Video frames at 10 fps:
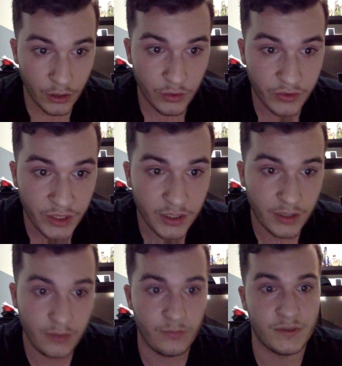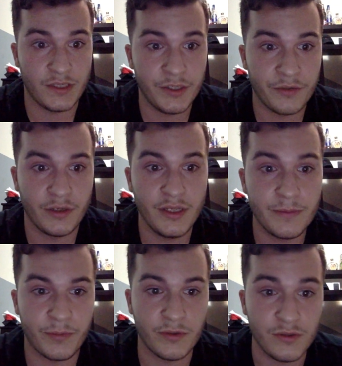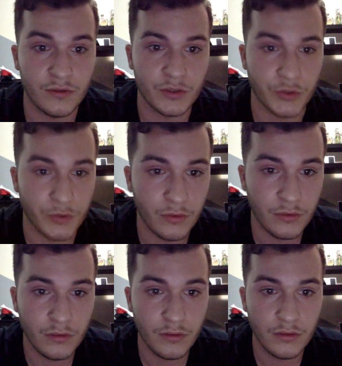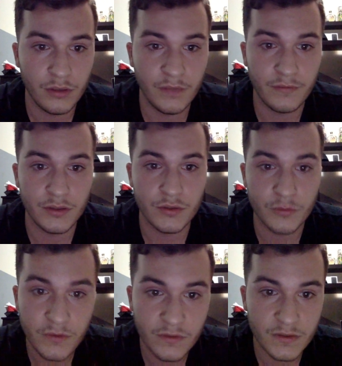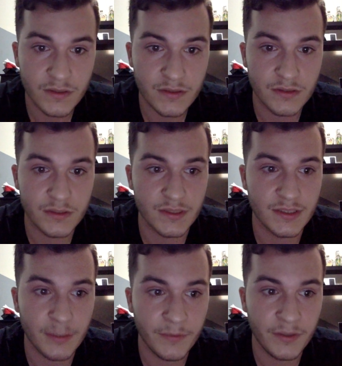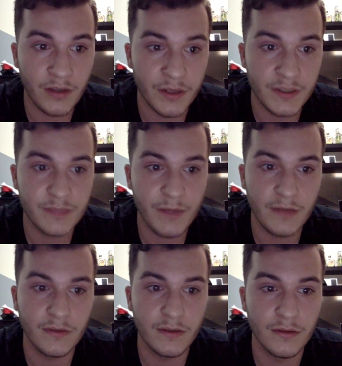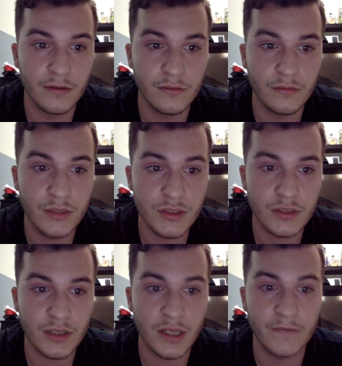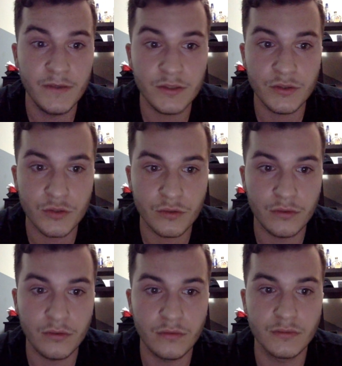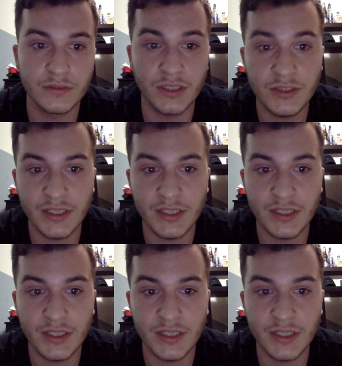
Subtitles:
You think it was under his personal control if you attribute this to something unexpected, which out of his control, such